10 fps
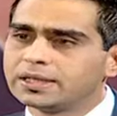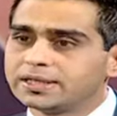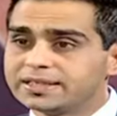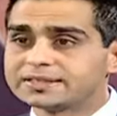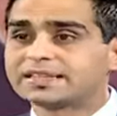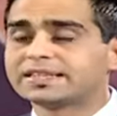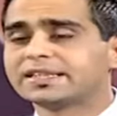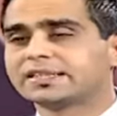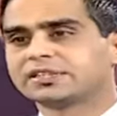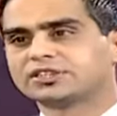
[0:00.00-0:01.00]
Yes, I
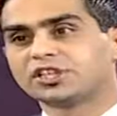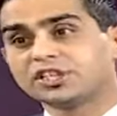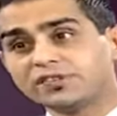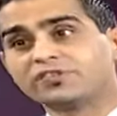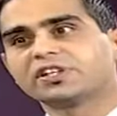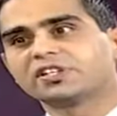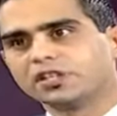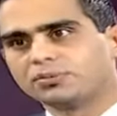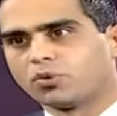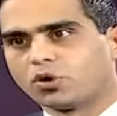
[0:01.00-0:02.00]
think it's
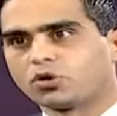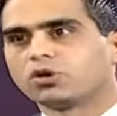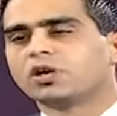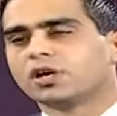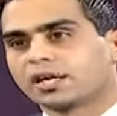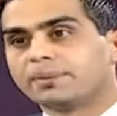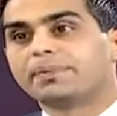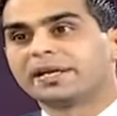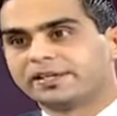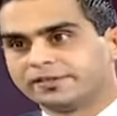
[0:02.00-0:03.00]
significantly more hmm.
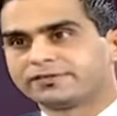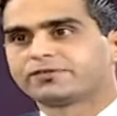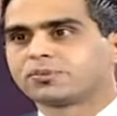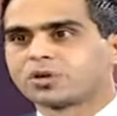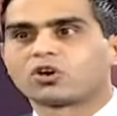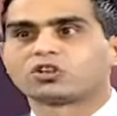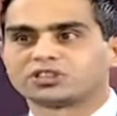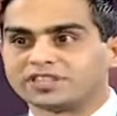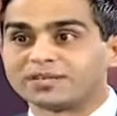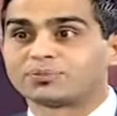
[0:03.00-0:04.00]
competitive from hmm. a
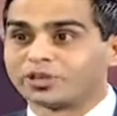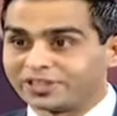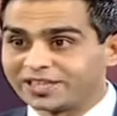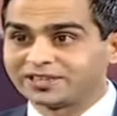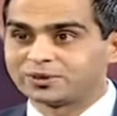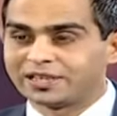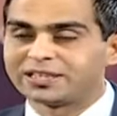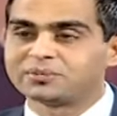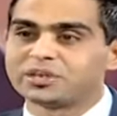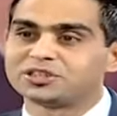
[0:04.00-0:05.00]
cost standpoint. Like you
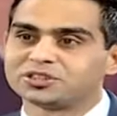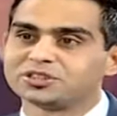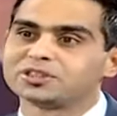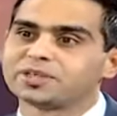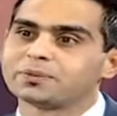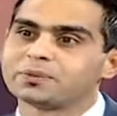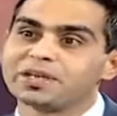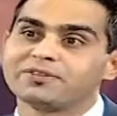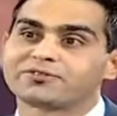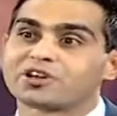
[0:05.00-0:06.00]
rightly mentioned, yeah. they were
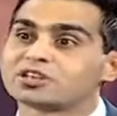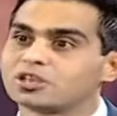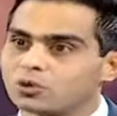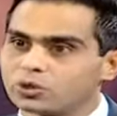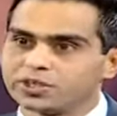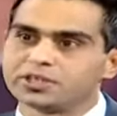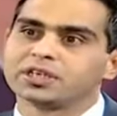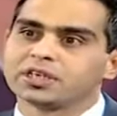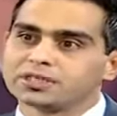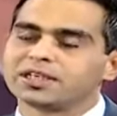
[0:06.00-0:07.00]
very front loaded.
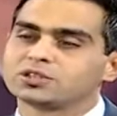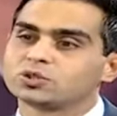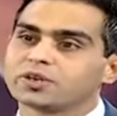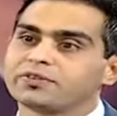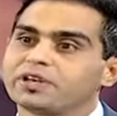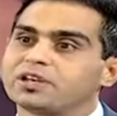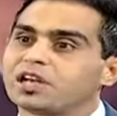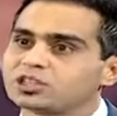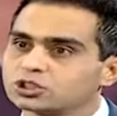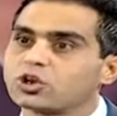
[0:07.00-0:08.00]
That took away a hmm.
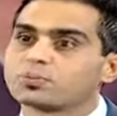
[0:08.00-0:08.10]
large hmm.